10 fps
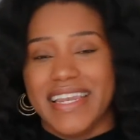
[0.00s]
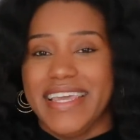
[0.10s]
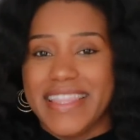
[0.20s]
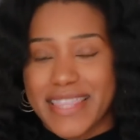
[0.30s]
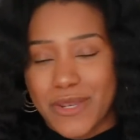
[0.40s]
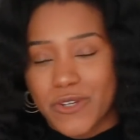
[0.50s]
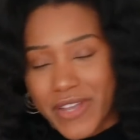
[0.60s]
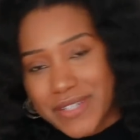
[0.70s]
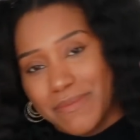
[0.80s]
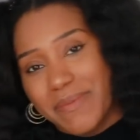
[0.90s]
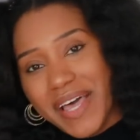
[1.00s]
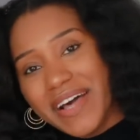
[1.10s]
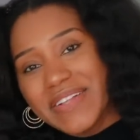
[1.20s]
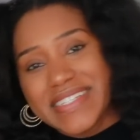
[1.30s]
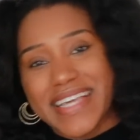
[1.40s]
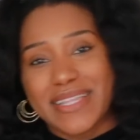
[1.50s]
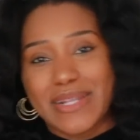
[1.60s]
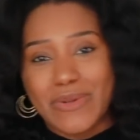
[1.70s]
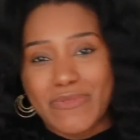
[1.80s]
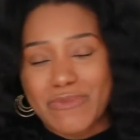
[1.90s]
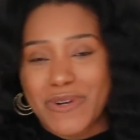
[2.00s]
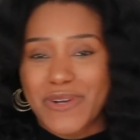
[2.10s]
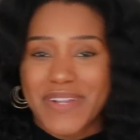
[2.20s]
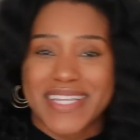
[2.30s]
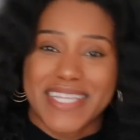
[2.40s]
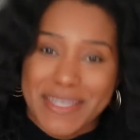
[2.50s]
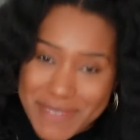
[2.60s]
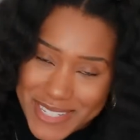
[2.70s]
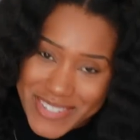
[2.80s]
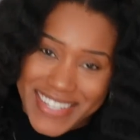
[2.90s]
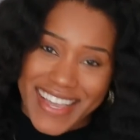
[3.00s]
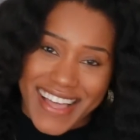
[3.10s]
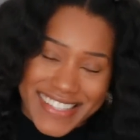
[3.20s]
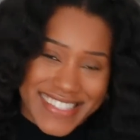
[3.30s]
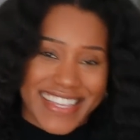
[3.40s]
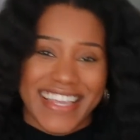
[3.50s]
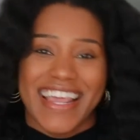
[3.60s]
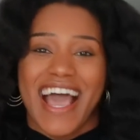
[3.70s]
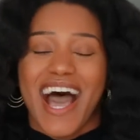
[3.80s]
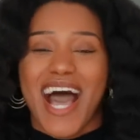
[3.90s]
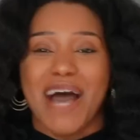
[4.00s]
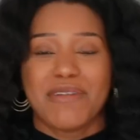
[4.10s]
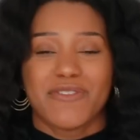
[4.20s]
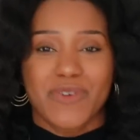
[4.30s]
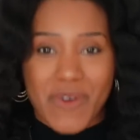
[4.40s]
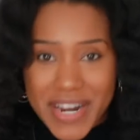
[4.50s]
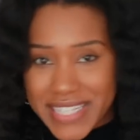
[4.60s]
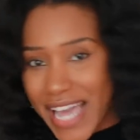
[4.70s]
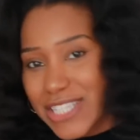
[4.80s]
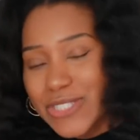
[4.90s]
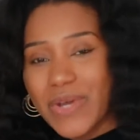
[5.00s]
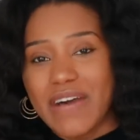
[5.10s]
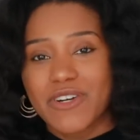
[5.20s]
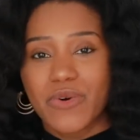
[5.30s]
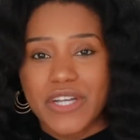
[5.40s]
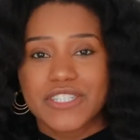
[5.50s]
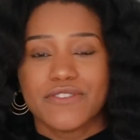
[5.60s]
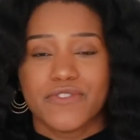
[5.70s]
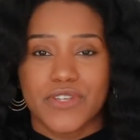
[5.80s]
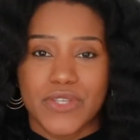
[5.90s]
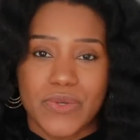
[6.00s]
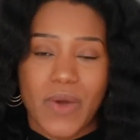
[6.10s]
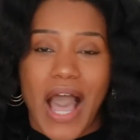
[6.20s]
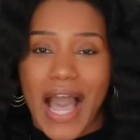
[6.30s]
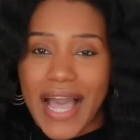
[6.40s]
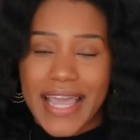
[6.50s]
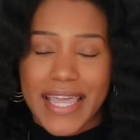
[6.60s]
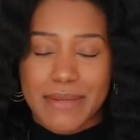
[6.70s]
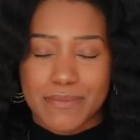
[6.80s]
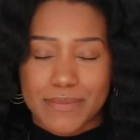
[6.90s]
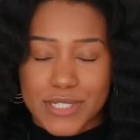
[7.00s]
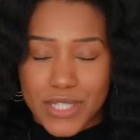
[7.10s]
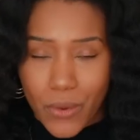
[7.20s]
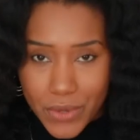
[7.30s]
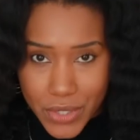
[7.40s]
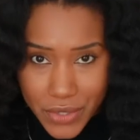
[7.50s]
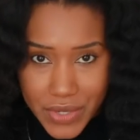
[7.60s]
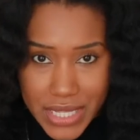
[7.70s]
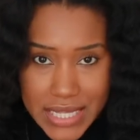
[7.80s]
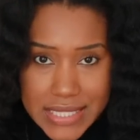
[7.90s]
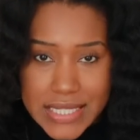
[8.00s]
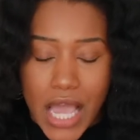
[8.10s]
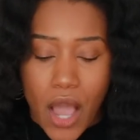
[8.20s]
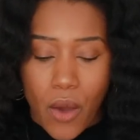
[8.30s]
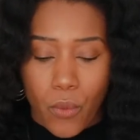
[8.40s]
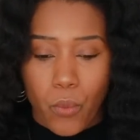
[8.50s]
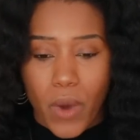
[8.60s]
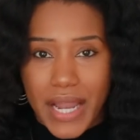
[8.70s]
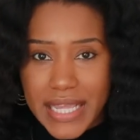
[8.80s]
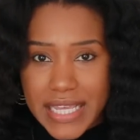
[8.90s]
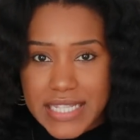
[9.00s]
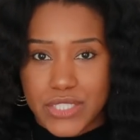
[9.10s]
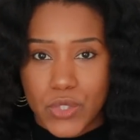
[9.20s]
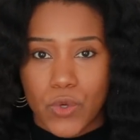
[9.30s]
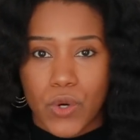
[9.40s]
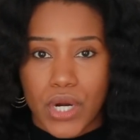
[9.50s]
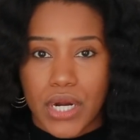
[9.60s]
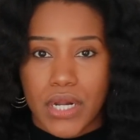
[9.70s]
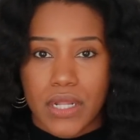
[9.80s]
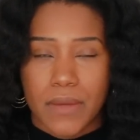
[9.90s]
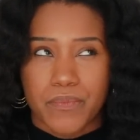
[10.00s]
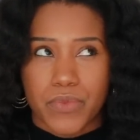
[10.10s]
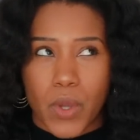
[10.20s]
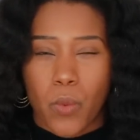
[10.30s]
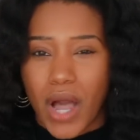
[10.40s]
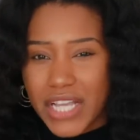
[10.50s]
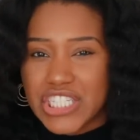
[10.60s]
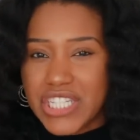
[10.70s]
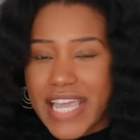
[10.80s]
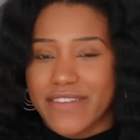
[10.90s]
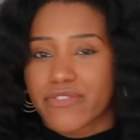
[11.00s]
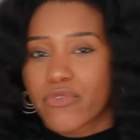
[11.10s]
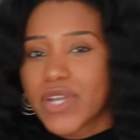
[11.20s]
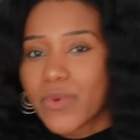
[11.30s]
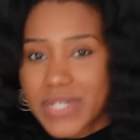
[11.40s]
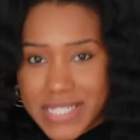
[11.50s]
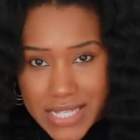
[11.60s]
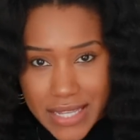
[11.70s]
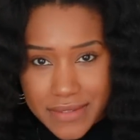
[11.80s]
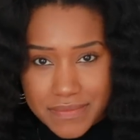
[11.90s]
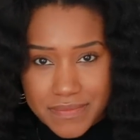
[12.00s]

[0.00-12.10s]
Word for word: and hit the notification bell to stay in the loop for more Curly Chemistry content. Um, and of course, I do have a question for you. I am so curious what is your wash day frequency?